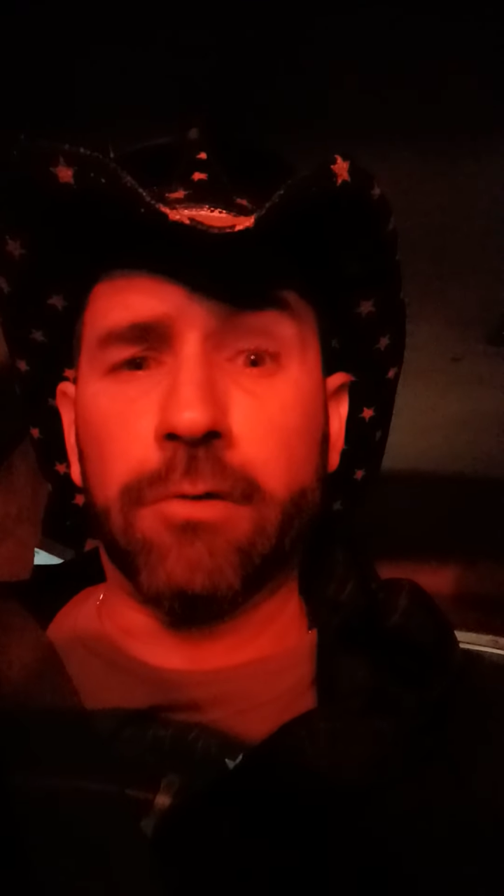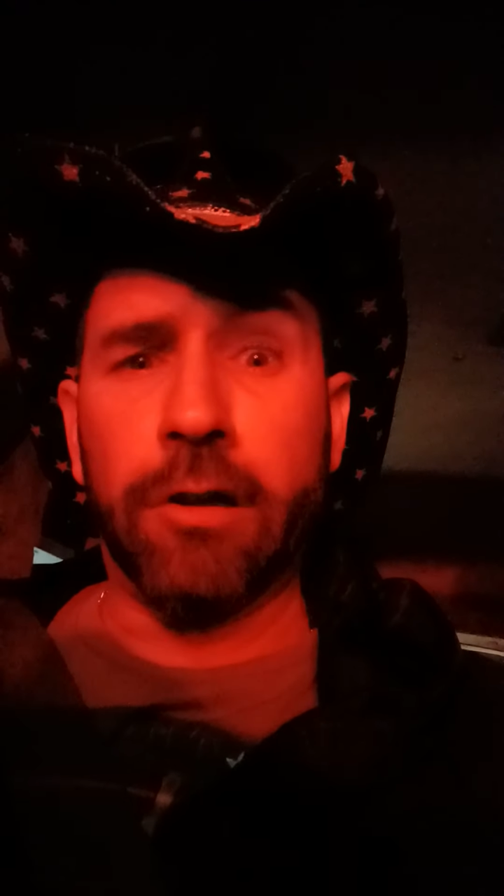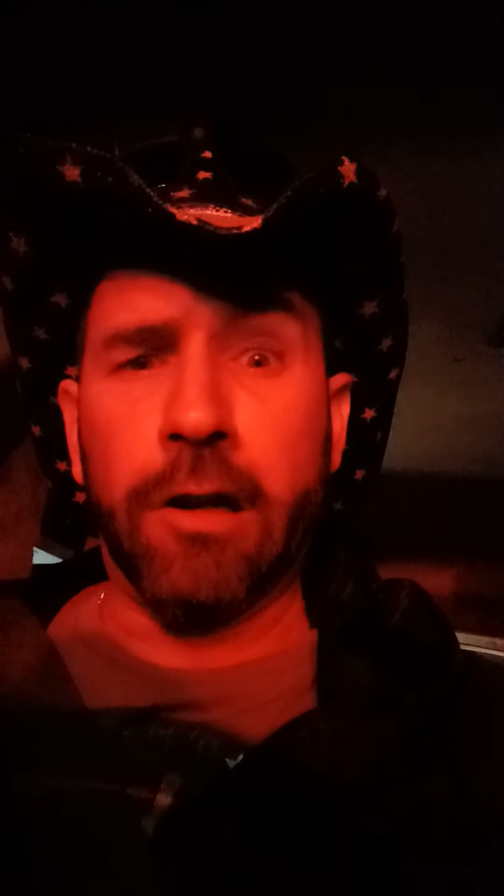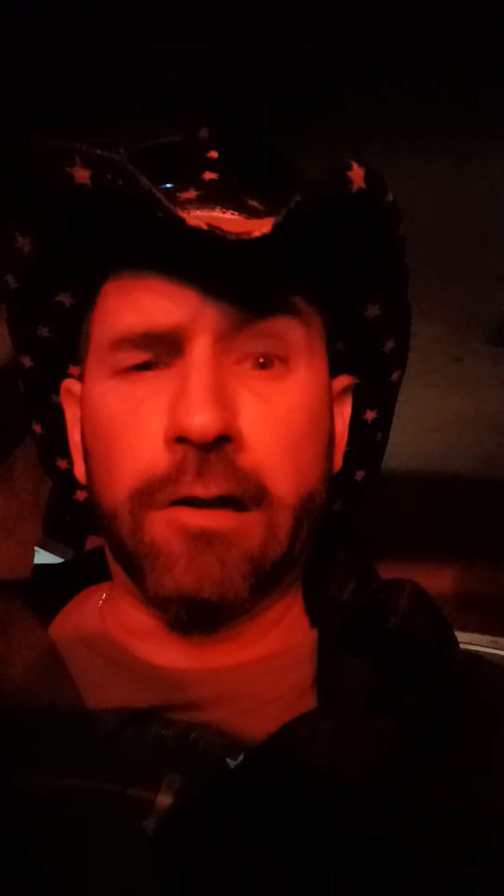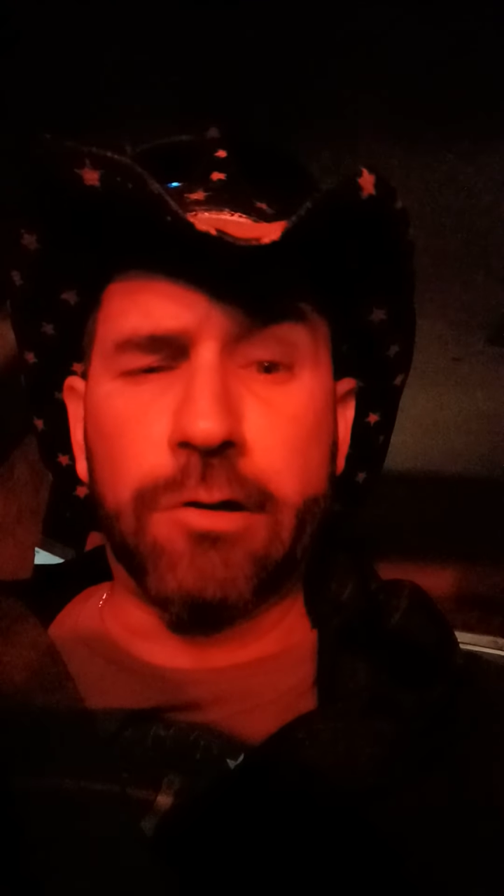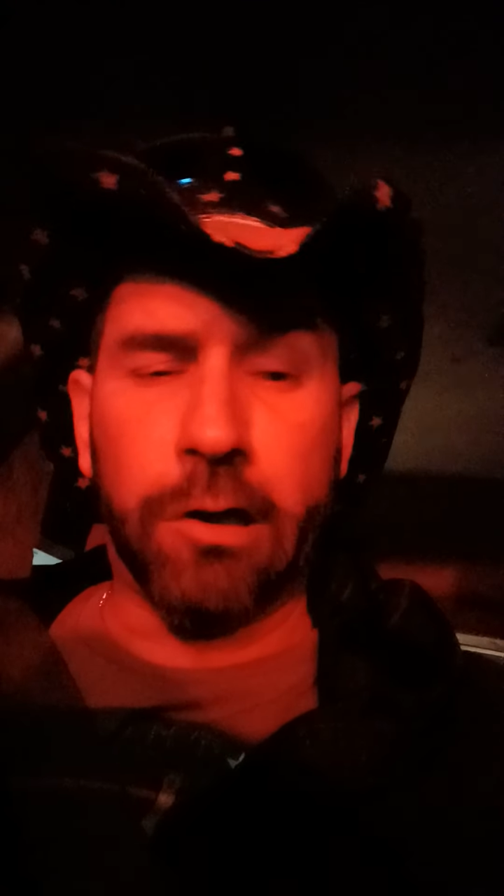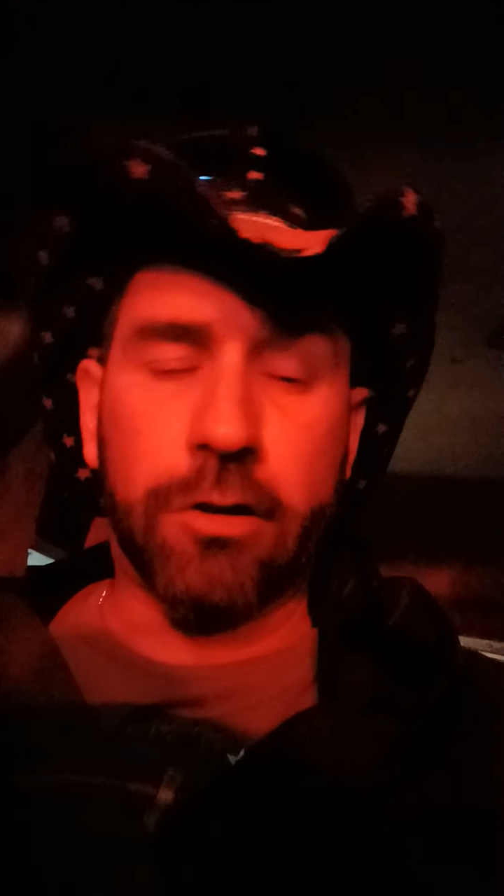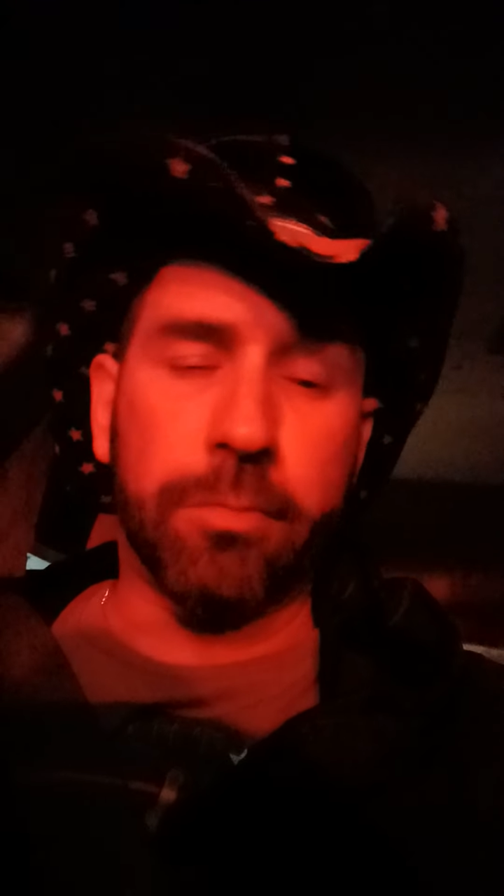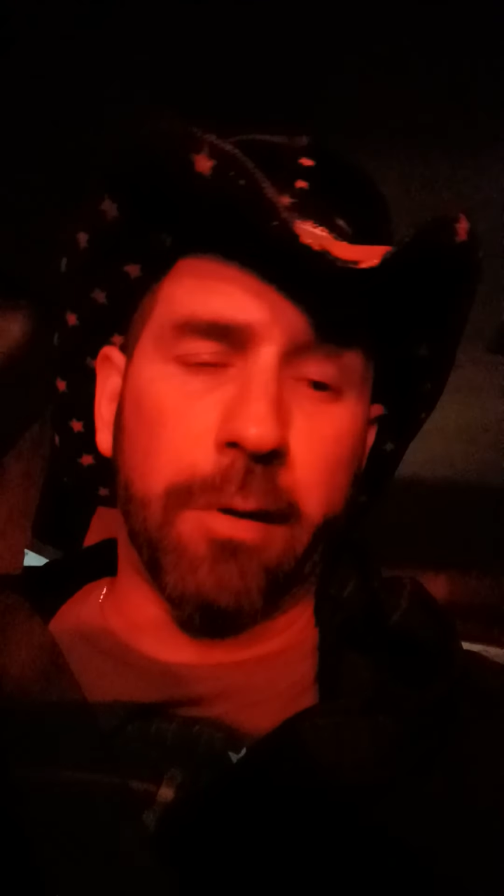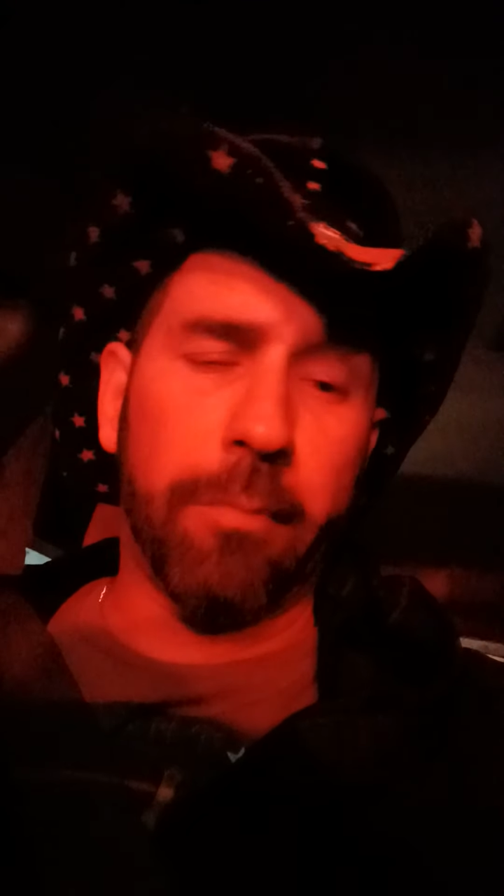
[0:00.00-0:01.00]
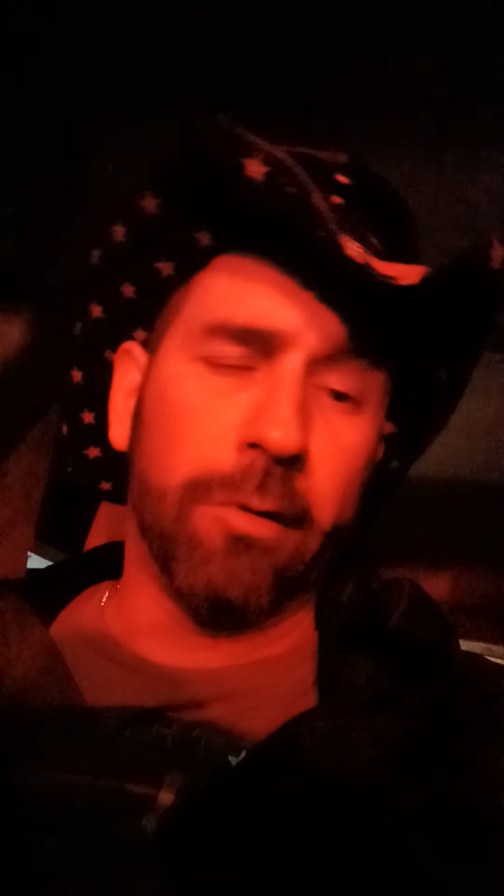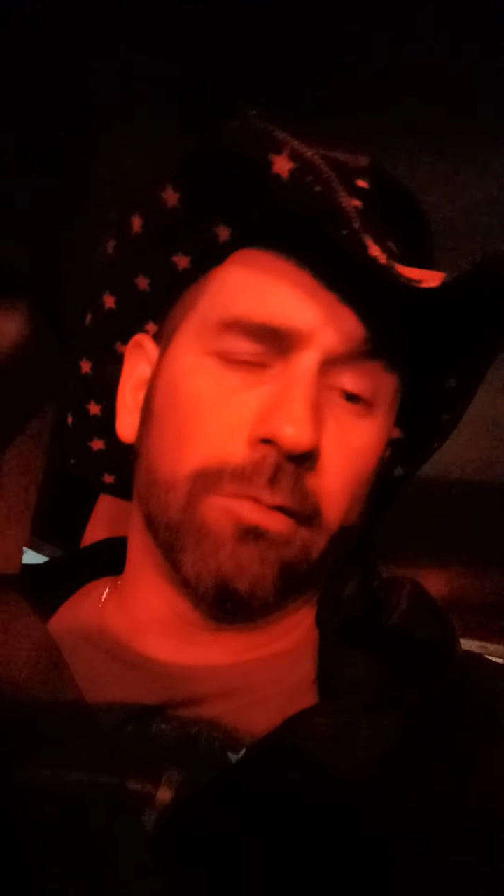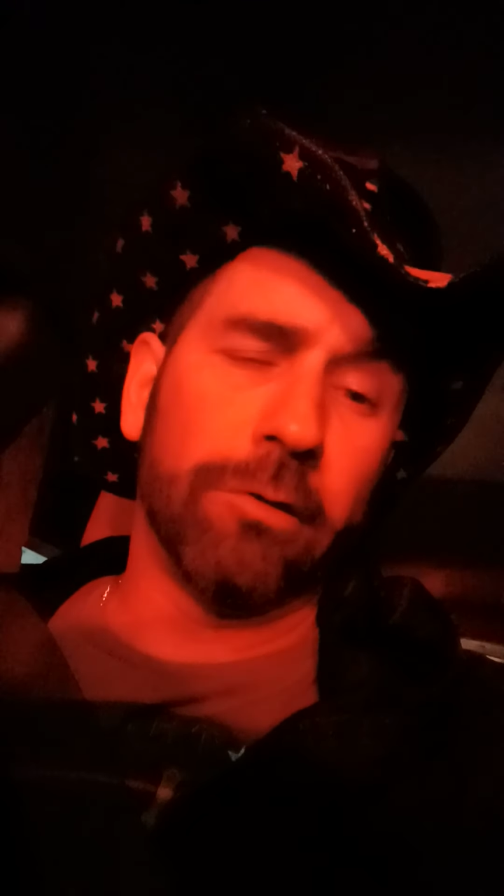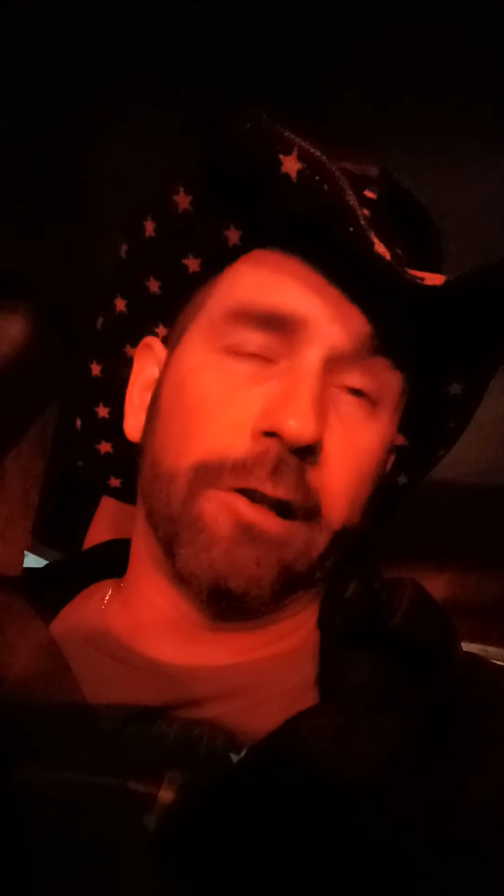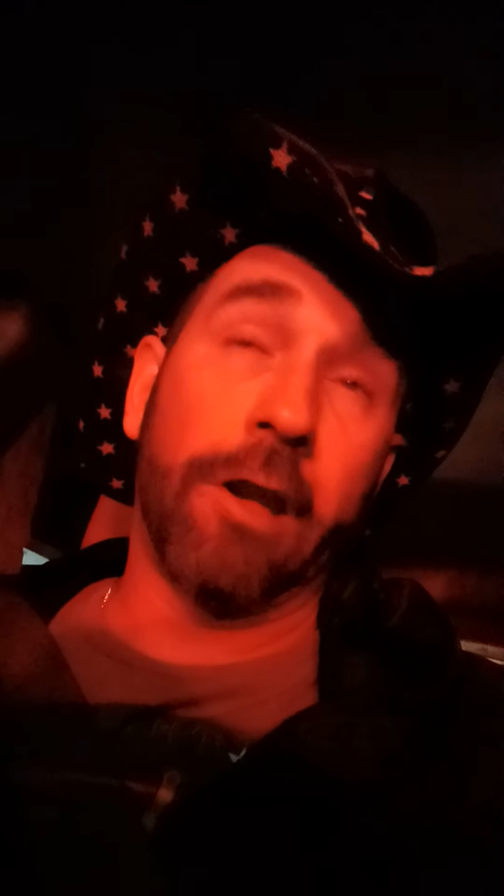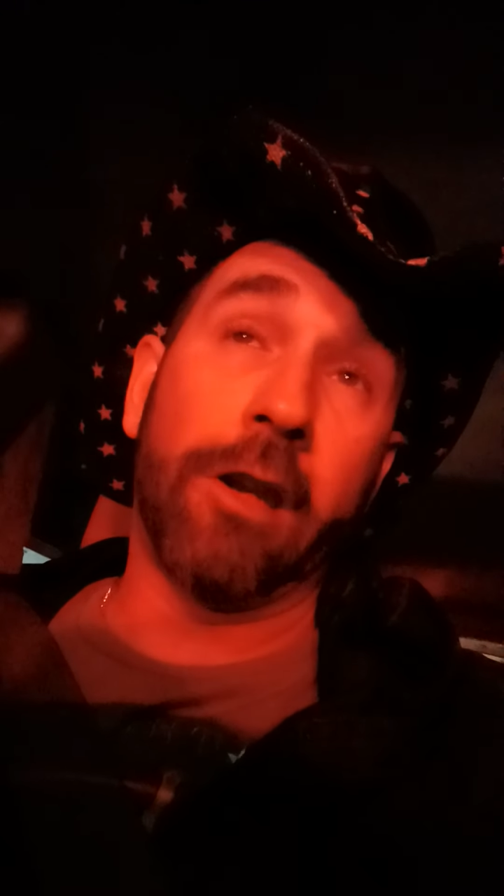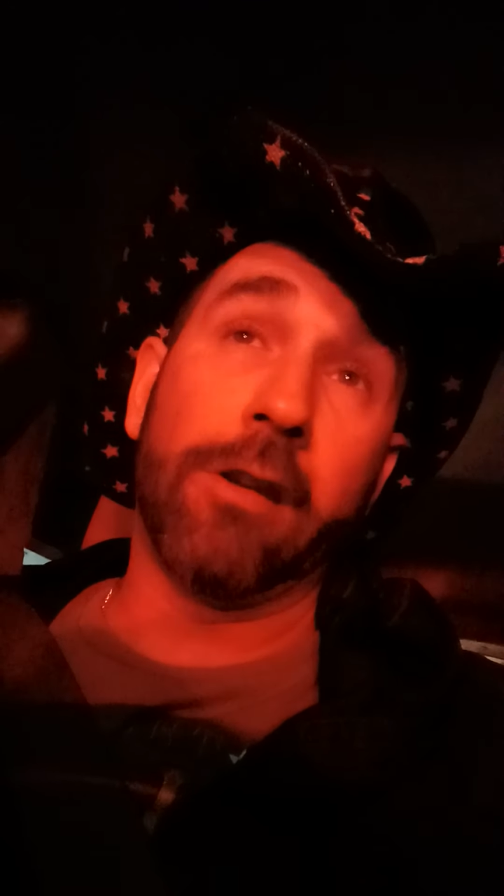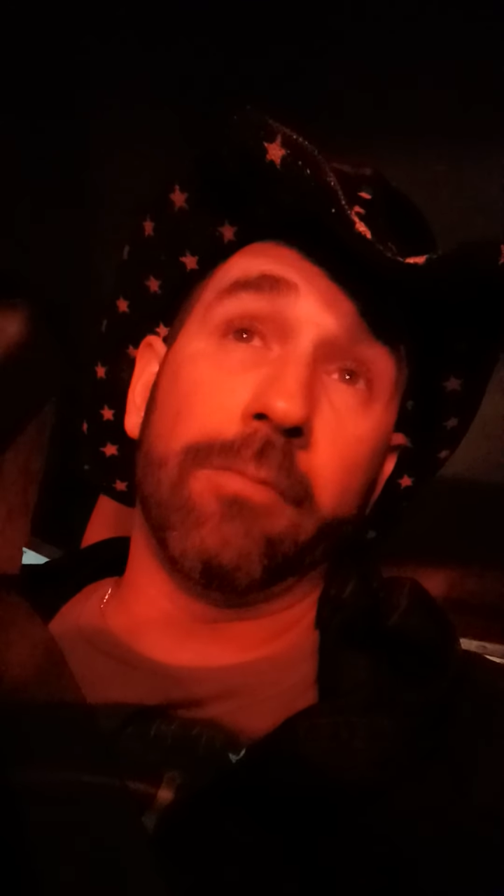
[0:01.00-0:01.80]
and I checked my bill today,